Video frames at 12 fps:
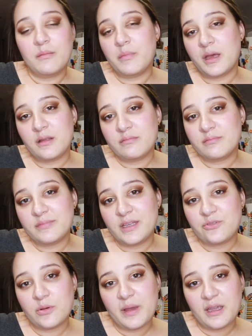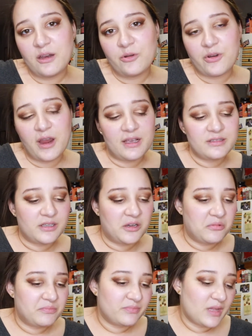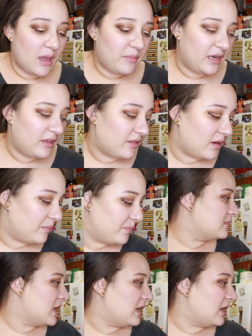But these were my keto crate, so I'm eating them.